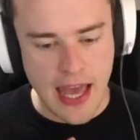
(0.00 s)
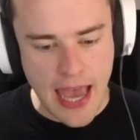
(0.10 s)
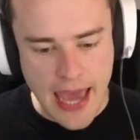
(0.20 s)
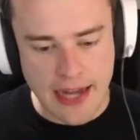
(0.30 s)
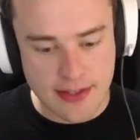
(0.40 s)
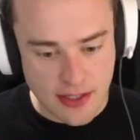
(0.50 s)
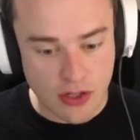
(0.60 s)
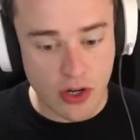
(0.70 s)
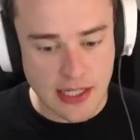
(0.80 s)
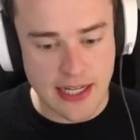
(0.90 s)
and it's a
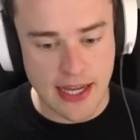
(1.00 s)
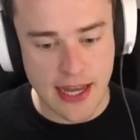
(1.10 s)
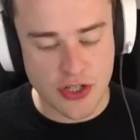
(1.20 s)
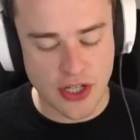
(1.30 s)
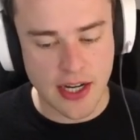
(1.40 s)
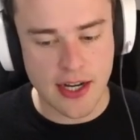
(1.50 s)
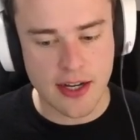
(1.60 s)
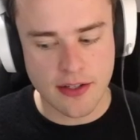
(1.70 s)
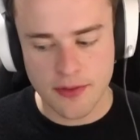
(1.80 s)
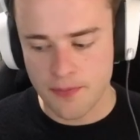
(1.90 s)
non-attack action
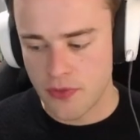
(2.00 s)
card,